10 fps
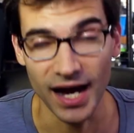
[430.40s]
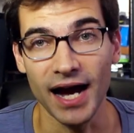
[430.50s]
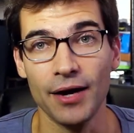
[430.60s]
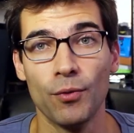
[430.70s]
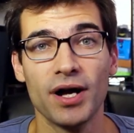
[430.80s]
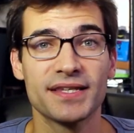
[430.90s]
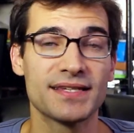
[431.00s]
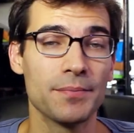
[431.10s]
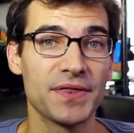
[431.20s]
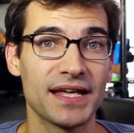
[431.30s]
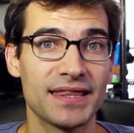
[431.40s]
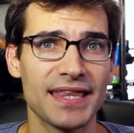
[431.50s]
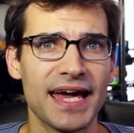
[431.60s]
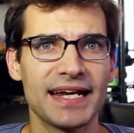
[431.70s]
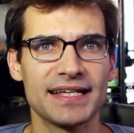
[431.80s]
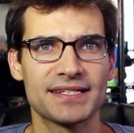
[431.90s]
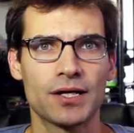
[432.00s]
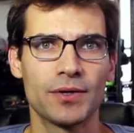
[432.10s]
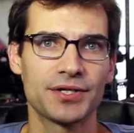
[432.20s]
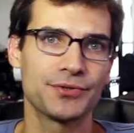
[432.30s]
I want something that is
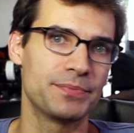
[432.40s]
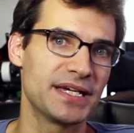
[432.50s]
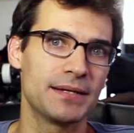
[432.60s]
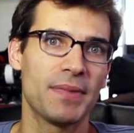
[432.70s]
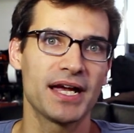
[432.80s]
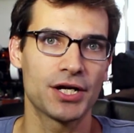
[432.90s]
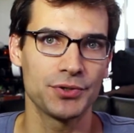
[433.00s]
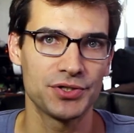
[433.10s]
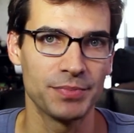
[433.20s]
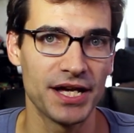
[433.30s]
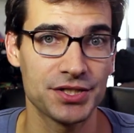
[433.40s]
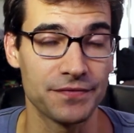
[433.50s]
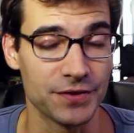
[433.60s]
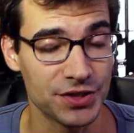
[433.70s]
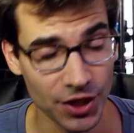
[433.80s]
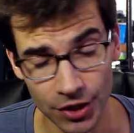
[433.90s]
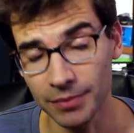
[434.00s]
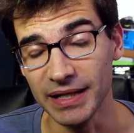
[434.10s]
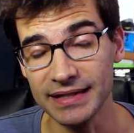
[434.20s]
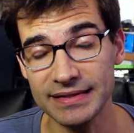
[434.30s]
going to be my go-to blaster for
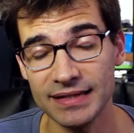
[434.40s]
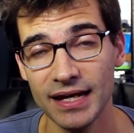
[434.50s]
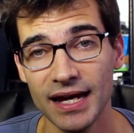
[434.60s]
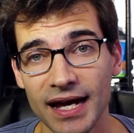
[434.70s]
tournaments,